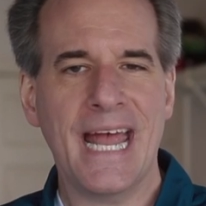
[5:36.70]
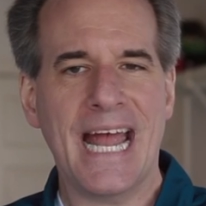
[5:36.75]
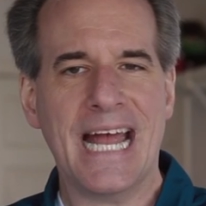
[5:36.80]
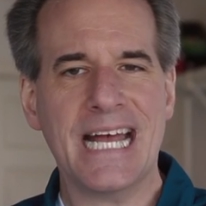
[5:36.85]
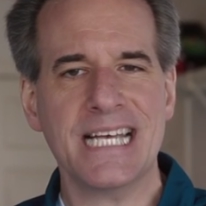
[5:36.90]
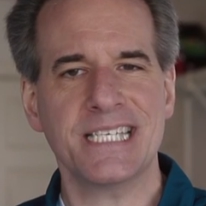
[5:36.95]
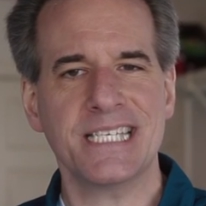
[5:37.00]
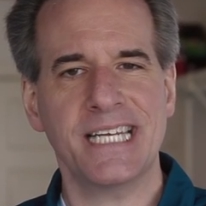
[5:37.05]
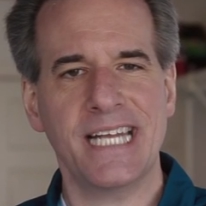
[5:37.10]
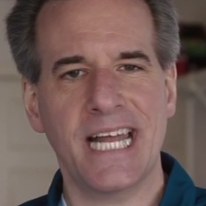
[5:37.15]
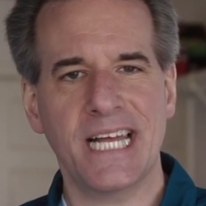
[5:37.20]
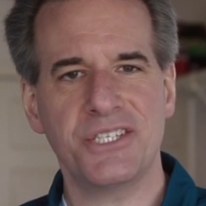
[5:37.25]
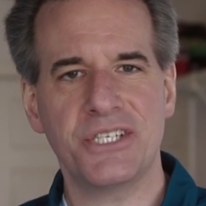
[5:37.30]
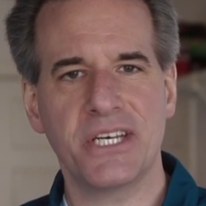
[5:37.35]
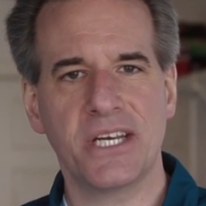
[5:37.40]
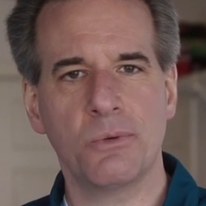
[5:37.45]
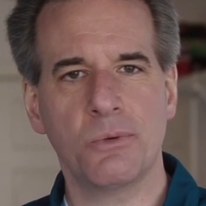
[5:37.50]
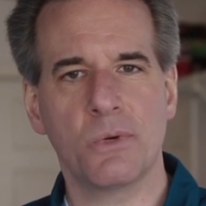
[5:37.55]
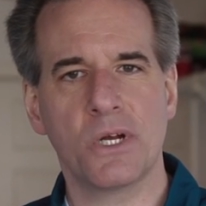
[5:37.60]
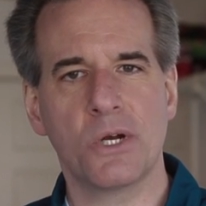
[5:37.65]
Acid
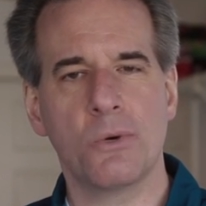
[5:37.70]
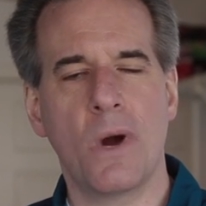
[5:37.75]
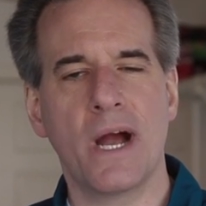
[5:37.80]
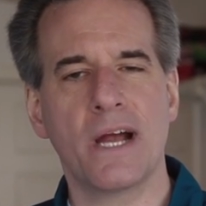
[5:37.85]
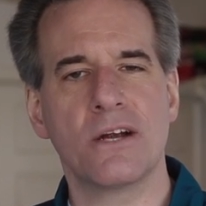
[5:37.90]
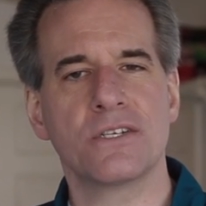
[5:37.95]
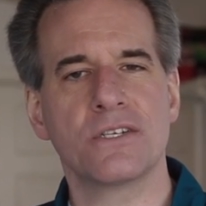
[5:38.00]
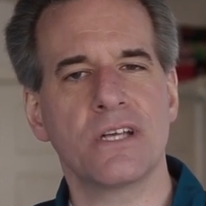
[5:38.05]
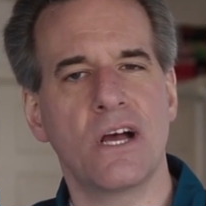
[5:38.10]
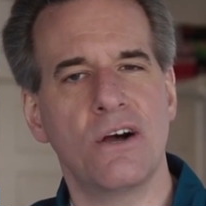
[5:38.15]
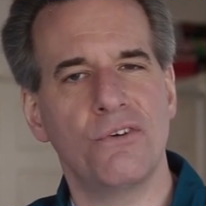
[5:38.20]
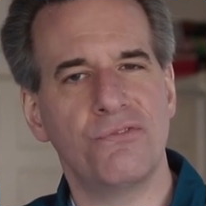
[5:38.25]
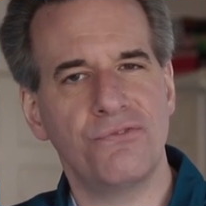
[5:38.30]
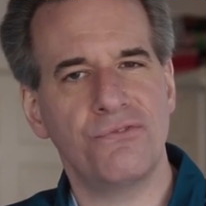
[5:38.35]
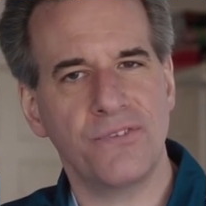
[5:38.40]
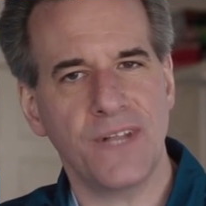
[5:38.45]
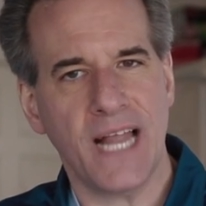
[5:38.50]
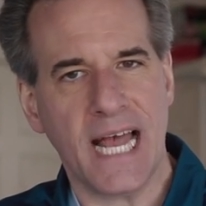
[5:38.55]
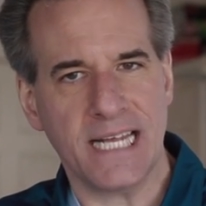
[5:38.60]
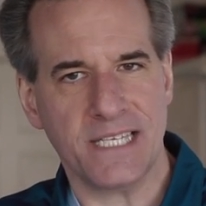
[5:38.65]
etching requires a
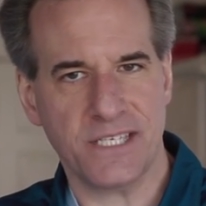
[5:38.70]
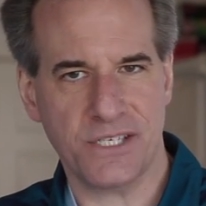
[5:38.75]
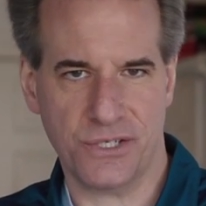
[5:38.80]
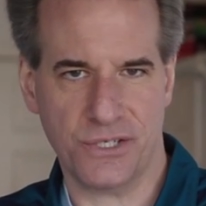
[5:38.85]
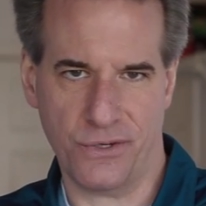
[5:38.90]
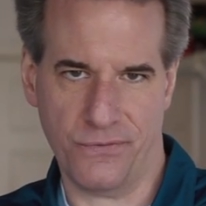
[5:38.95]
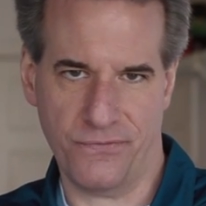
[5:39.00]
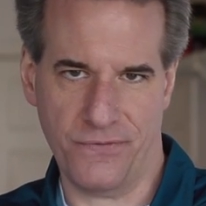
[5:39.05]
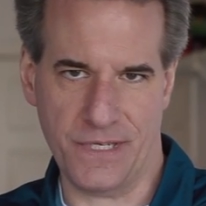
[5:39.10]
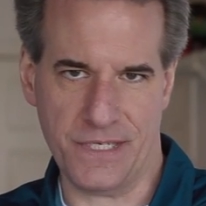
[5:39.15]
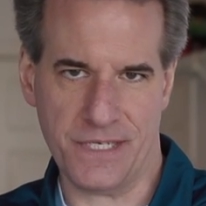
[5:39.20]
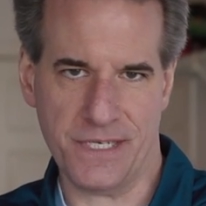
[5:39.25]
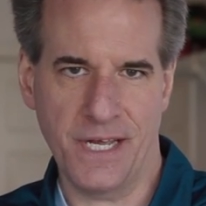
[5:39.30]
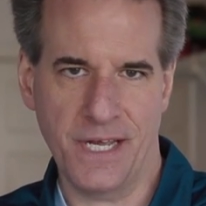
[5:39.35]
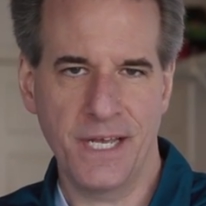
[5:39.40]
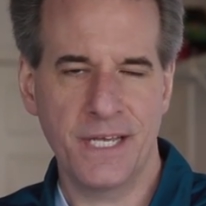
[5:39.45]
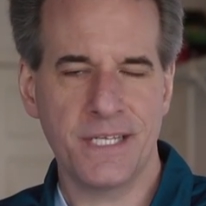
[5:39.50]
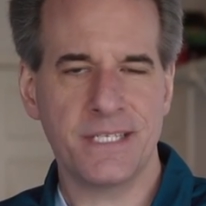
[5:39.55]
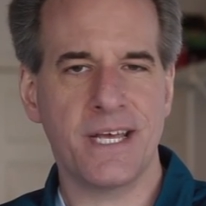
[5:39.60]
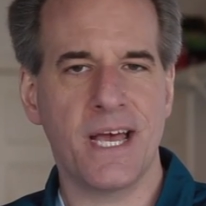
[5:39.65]
flat surface
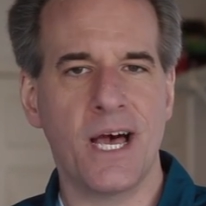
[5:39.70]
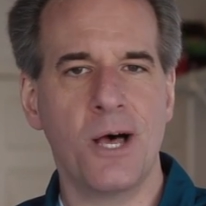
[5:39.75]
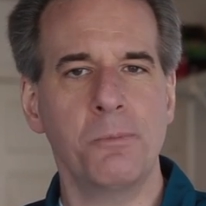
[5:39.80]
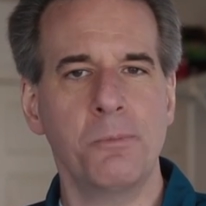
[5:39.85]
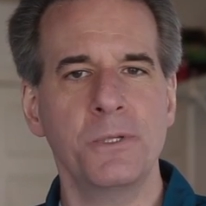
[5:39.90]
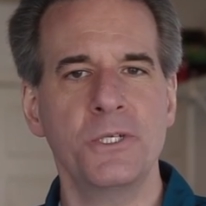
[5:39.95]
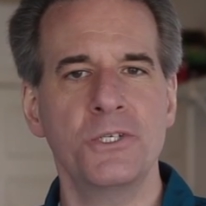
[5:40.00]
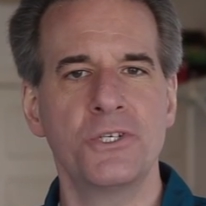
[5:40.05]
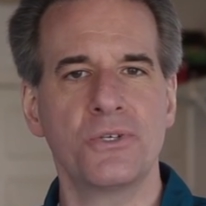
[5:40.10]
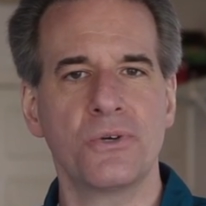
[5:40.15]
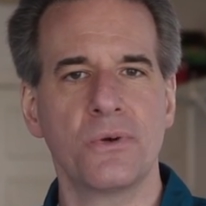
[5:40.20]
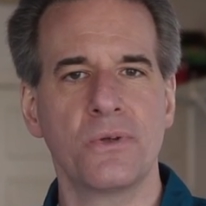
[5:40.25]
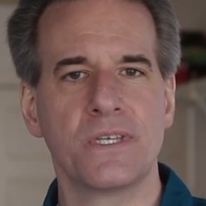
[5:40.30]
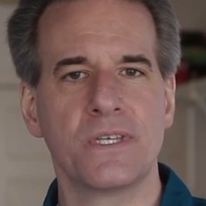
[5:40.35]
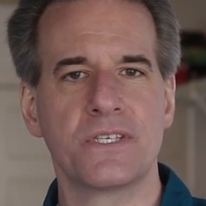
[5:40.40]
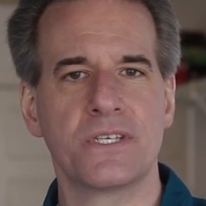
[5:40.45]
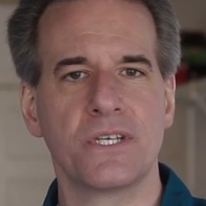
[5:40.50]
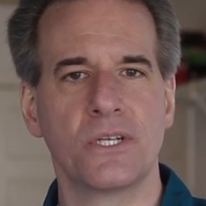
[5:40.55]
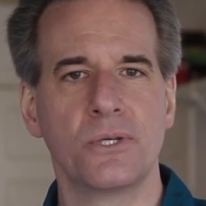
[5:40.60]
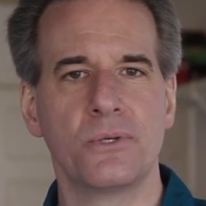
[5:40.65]
to help ensure
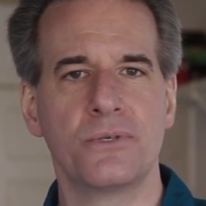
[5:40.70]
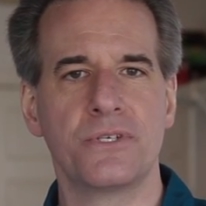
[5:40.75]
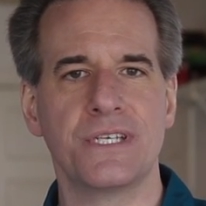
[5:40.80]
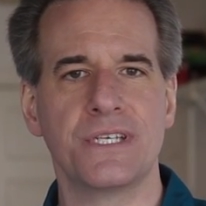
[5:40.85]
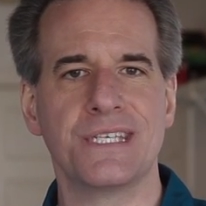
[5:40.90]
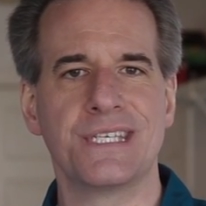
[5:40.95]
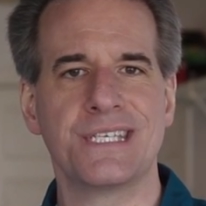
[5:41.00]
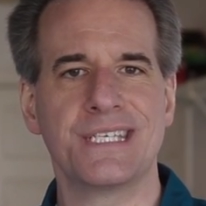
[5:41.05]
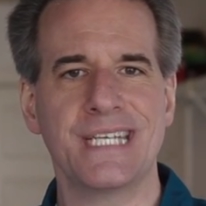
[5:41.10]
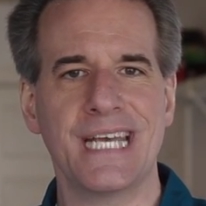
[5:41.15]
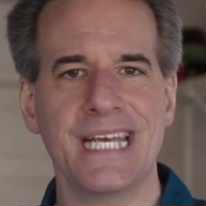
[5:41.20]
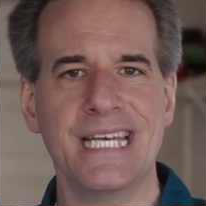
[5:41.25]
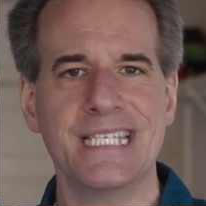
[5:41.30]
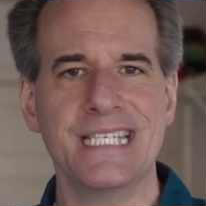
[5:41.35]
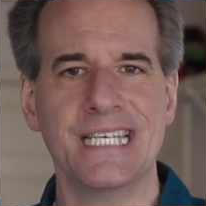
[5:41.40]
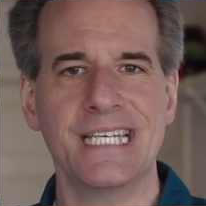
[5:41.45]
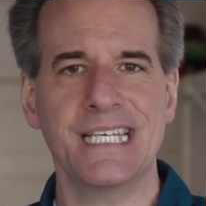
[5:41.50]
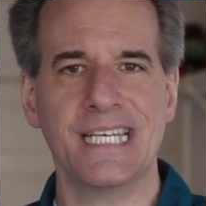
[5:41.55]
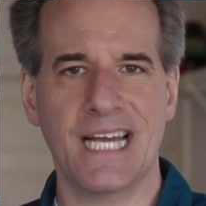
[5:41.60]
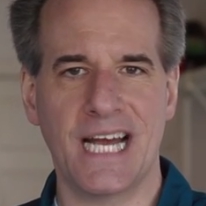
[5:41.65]
the solution
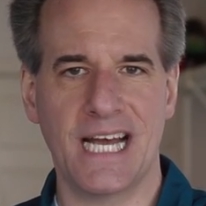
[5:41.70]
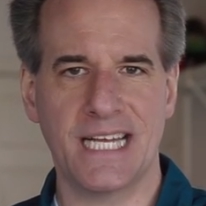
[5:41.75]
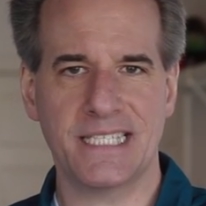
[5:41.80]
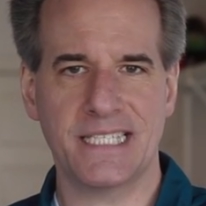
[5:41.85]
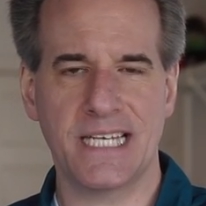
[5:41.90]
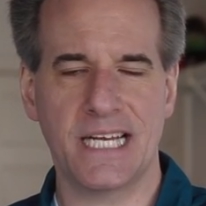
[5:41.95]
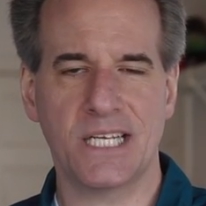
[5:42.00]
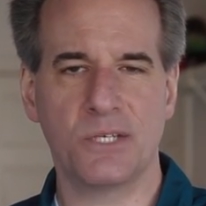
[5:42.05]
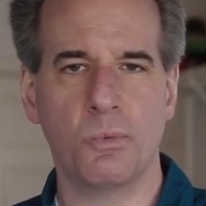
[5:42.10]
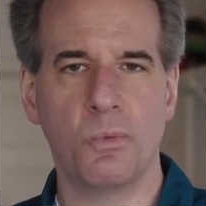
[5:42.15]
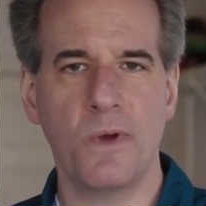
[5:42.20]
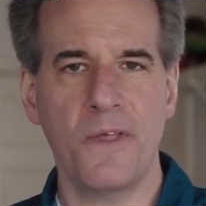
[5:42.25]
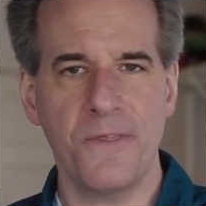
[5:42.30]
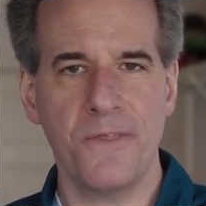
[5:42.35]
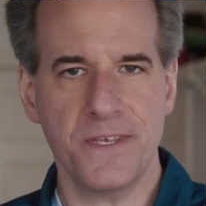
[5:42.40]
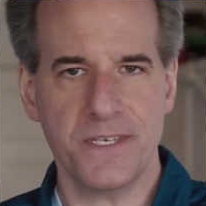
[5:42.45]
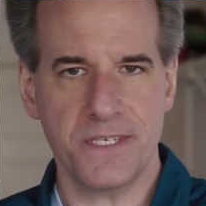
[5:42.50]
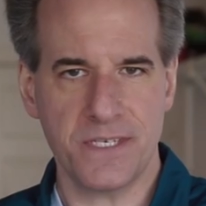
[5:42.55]
stays in contact with the